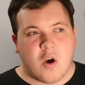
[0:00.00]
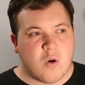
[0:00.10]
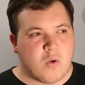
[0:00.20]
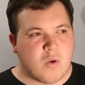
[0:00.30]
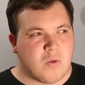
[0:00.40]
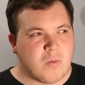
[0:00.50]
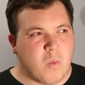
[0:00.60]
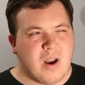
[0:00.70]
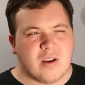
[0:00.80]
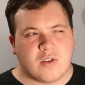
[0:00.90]
or
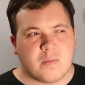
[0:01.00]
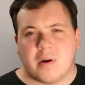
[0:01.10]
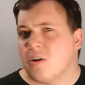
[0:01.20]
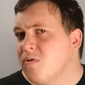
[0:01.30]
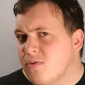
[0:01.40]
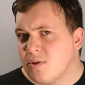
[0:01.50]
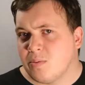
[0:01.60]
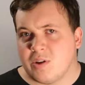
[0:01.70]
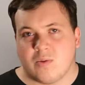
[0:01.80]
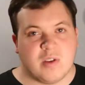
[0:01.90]
once both,
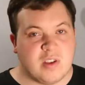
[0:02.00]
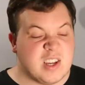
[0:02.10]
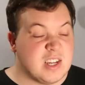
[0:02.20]
which was